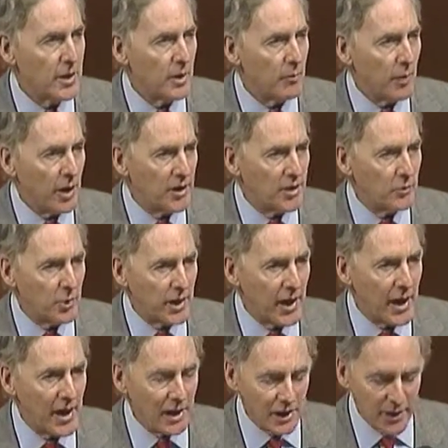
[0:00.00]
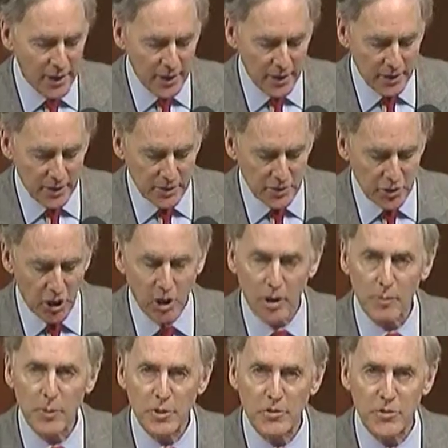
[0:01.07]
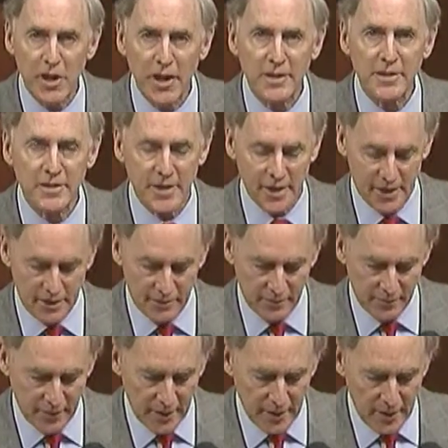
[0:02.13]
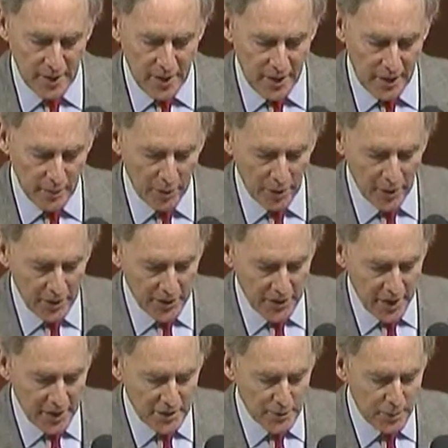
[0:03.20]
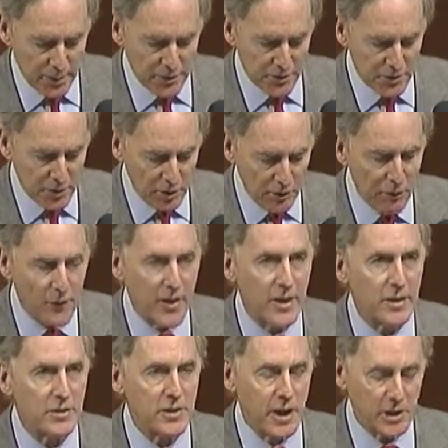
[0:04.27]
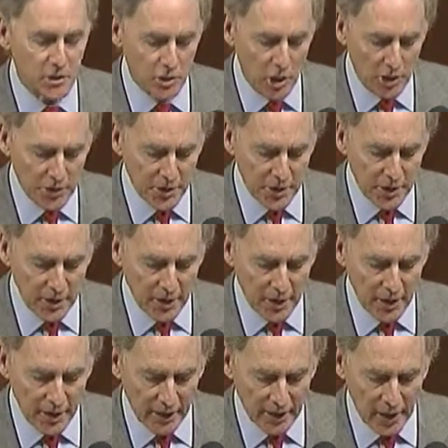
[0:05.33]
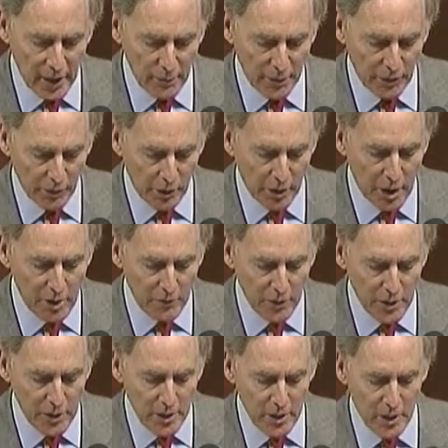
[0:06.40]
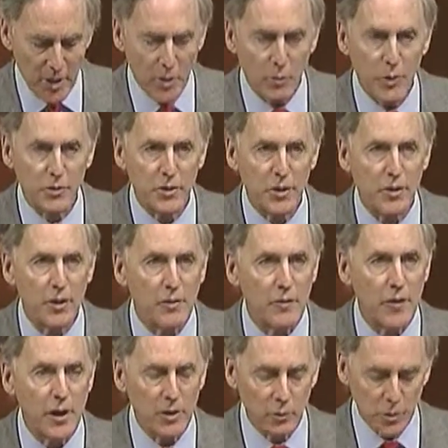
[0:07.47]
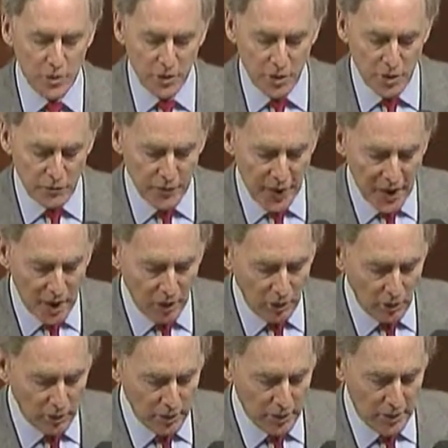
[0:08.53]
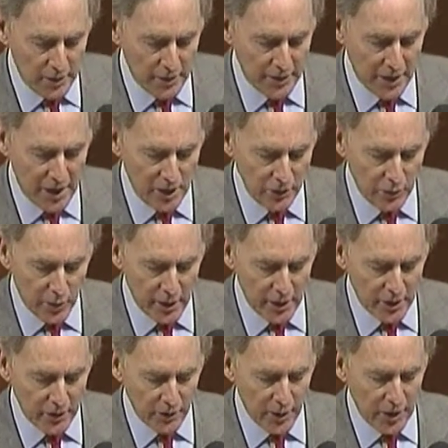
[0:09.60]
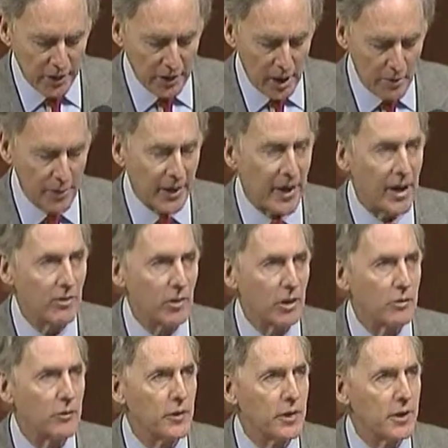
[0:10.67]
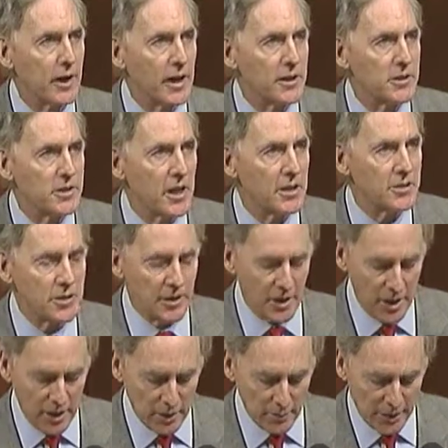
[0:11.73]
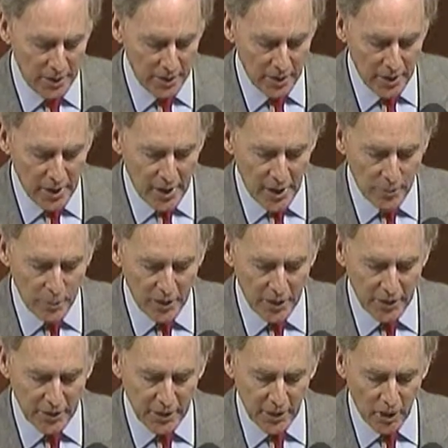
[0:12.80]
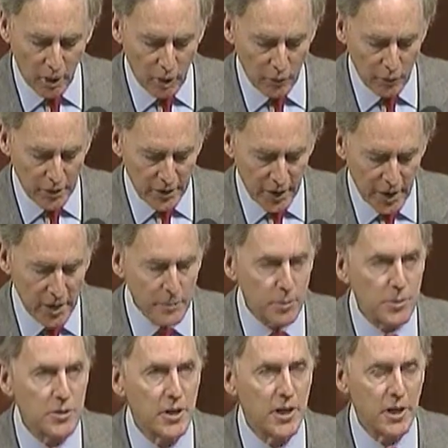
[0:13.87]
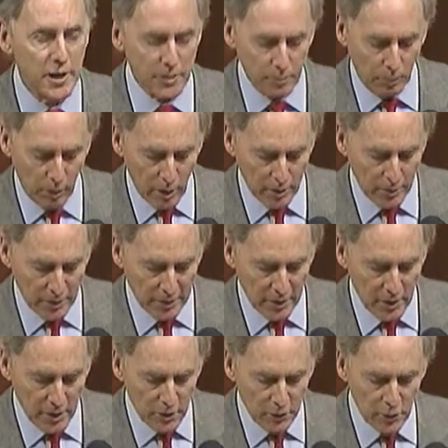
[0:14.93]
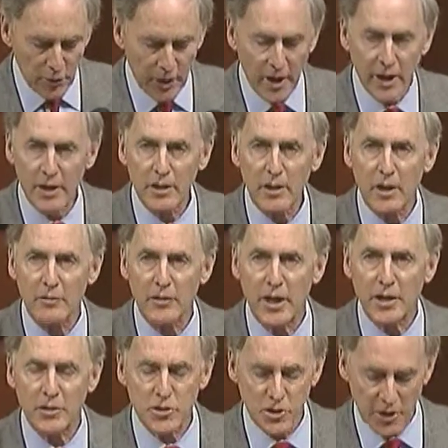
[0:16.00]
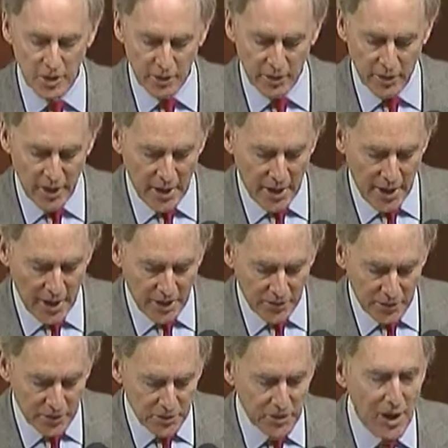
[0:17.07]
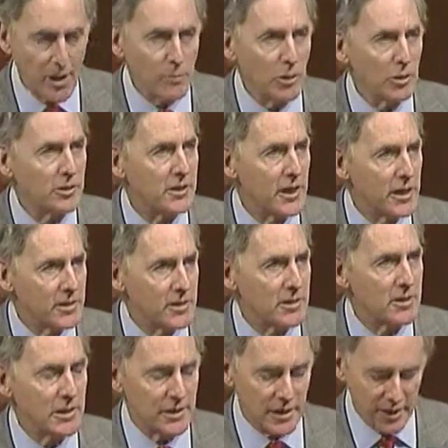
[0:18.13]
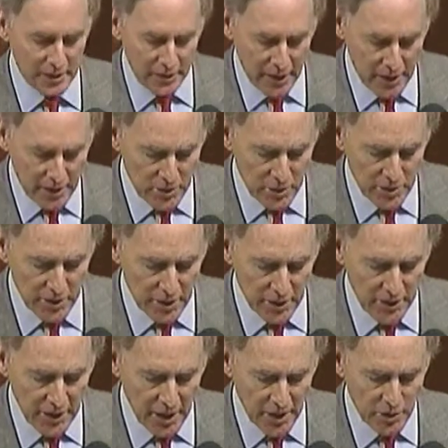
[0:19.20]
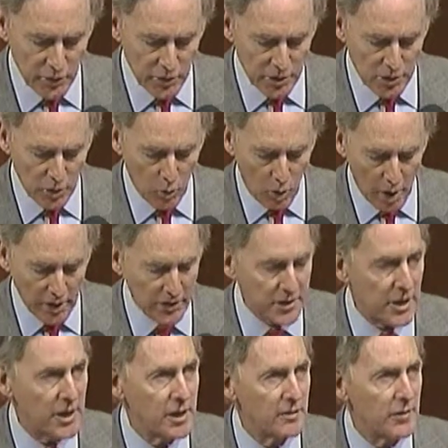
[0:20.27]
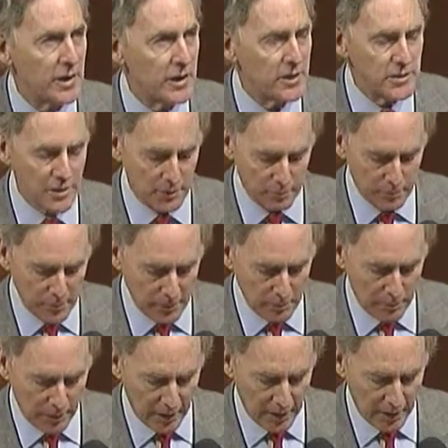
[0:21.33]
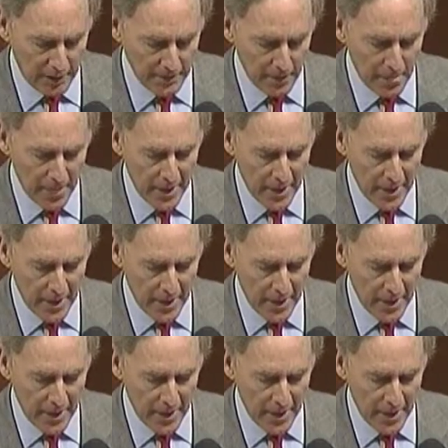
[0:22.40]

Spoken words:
but in reality, TARP is not dead. And American taxpayers still face a daunting economic recovery, with the Federal Reserve now downgrading their economic outlook for the United States economy and predicting over 9% unemployment through the end of next year, as it simultaneously engages in a dangerous quantitative easing plan,